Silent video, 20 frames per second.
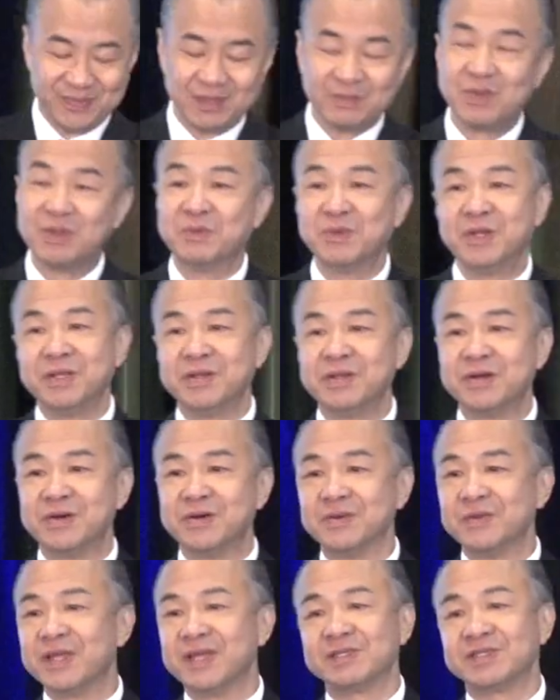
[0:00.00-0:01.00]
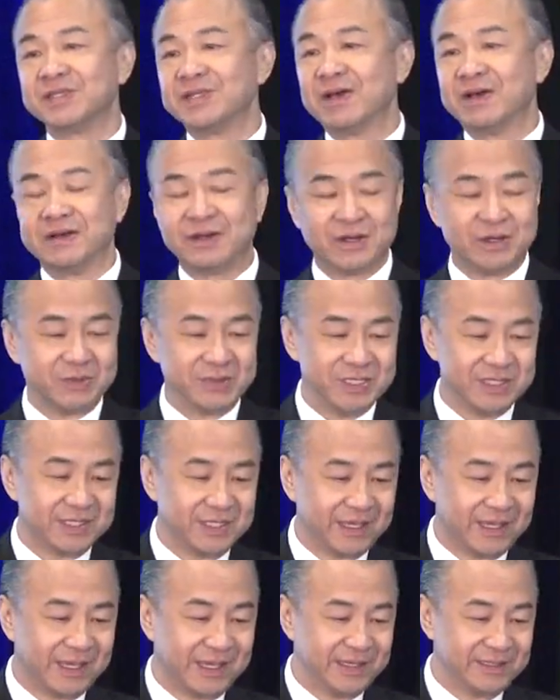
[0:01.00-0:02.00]
But we know that's not always
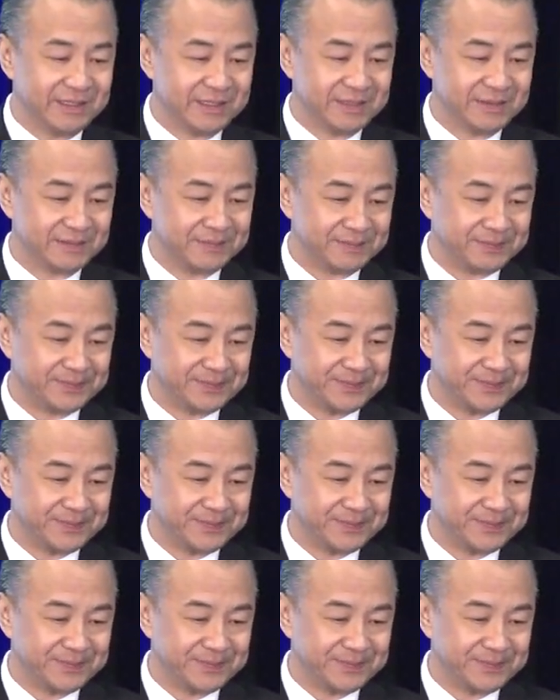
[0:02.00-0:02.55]
the case.